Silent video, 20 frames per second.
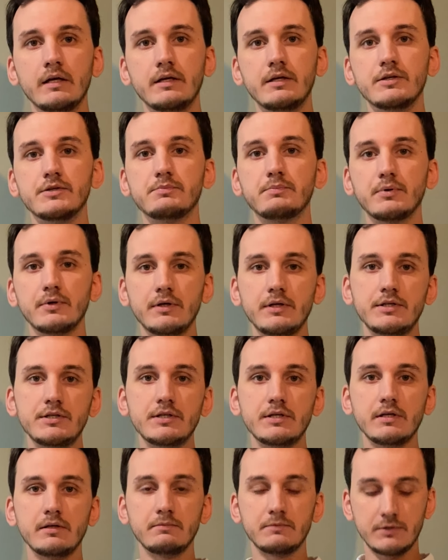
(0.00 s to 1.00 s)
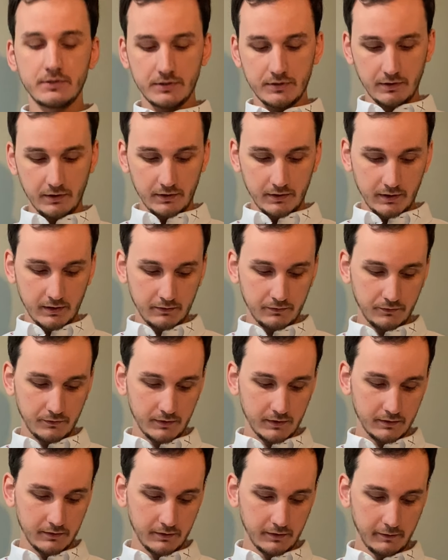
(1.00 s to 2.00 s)
is pretty cheap to start off
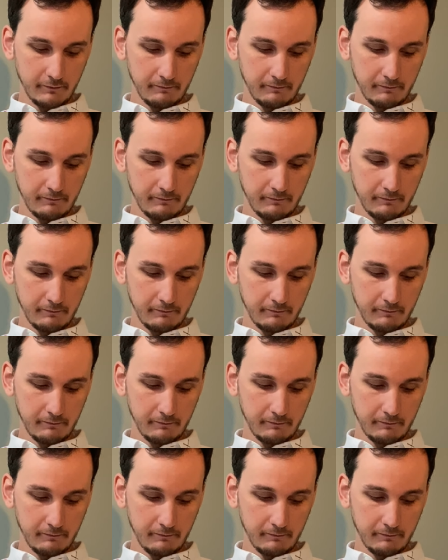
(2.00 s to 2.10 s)
with.